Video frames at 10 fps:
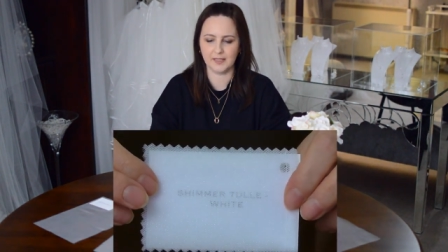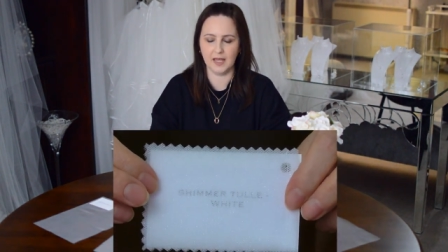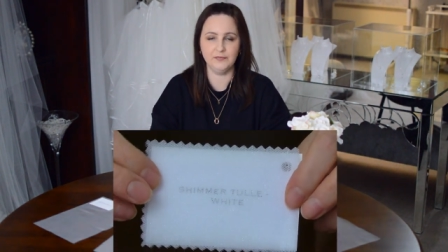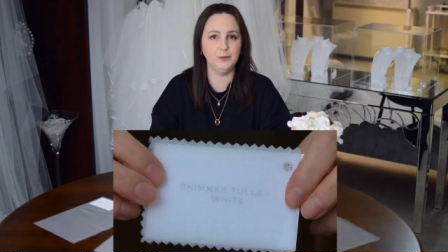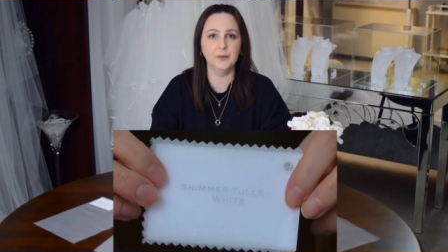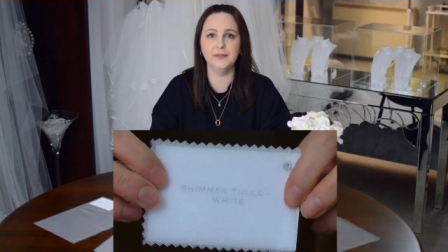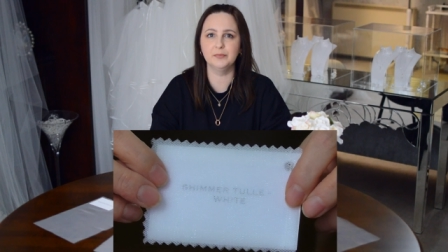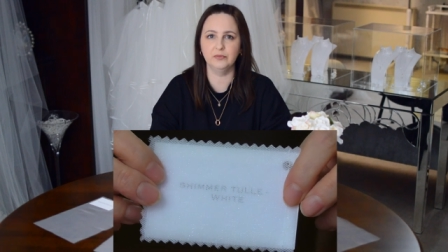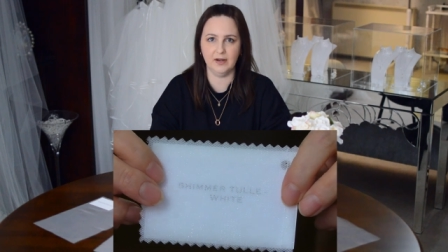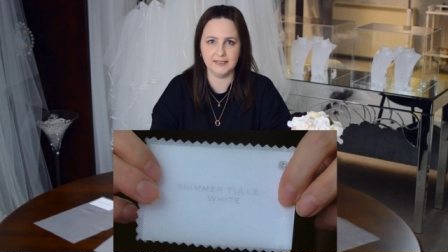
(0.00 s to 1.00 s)
If you want the
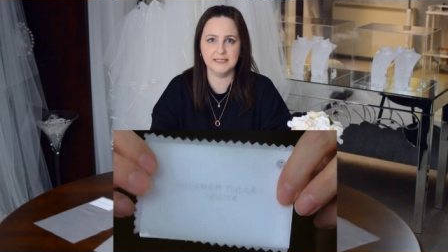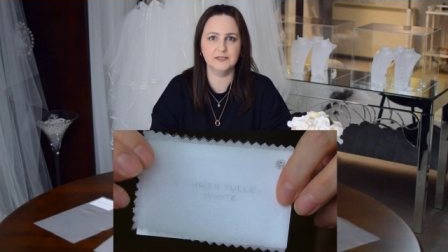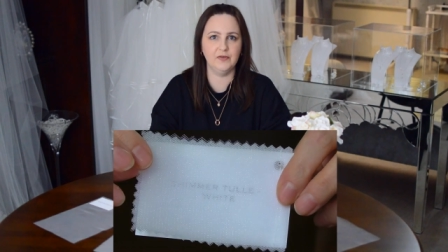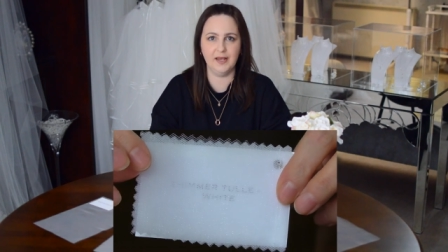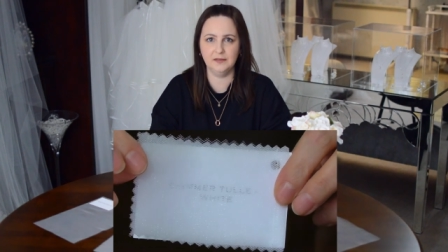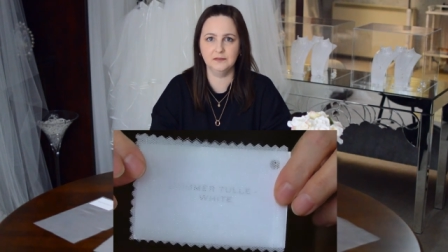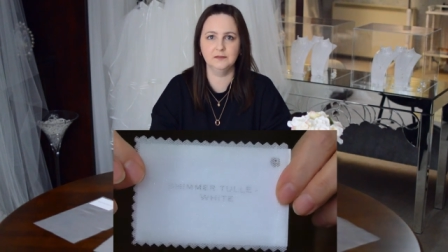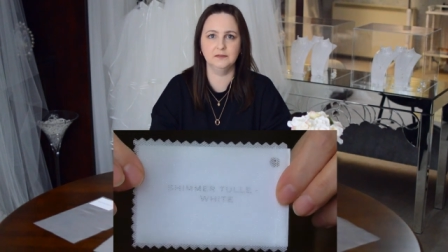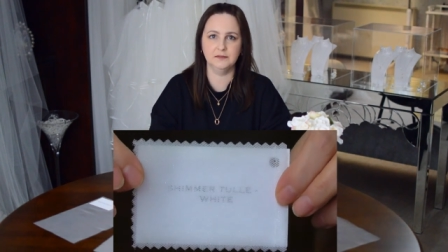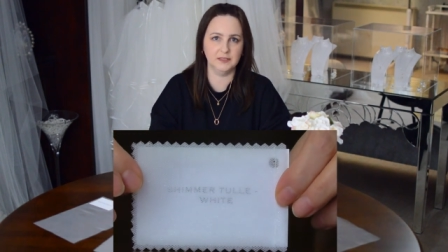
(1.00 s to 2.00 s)
brightest veil
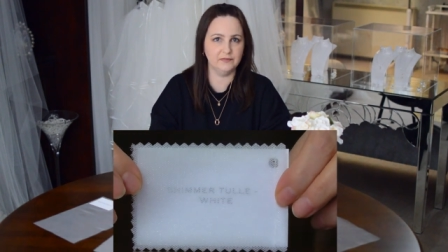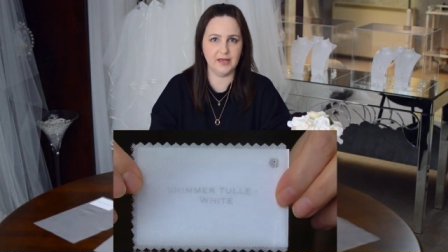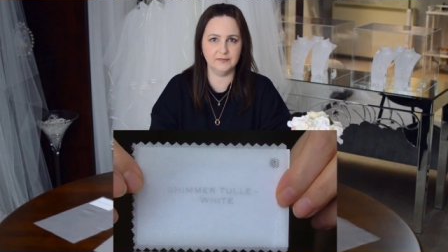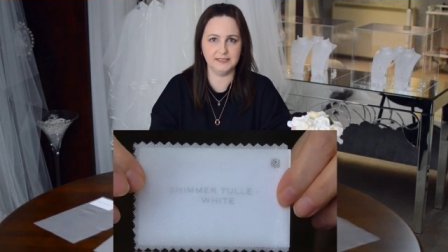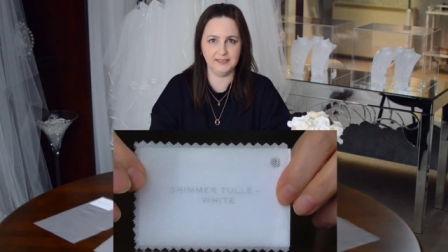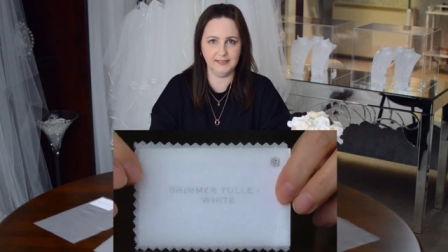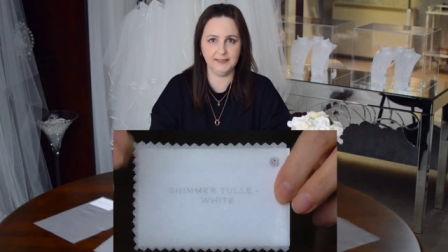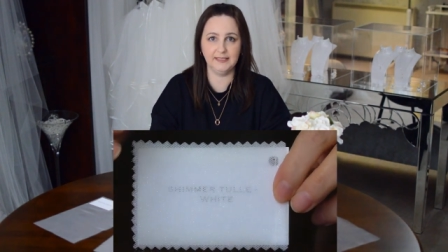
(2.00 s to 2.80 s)
that you've ever seen,